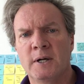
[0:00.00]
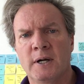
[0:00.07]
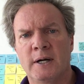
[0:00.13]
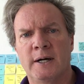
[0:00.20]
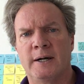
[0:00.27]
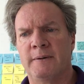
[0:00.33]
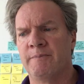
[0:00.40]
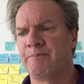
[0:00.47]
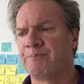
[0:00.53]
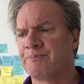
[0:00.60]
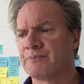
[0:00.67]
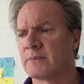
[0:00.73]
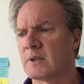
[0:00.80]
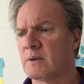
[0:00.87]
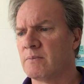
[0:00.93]

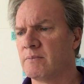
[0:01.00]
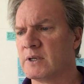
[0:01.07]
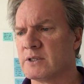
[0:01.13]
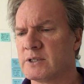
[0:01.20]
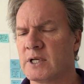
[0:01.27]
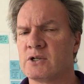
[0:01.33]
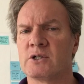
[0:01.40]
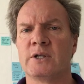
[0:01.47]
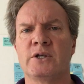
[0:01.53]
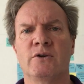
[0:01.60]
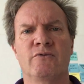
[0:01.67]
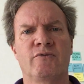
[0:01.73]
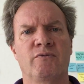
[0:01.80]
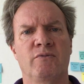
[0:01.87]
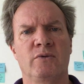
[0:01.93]
But essentially,
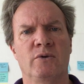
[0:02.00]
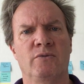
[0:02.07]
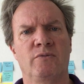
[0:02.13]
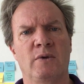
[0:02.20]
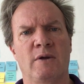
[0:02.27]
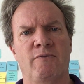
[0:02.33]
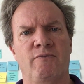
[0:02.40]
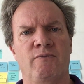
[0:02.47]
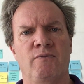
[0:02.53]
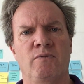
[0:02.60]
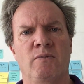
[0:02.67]
if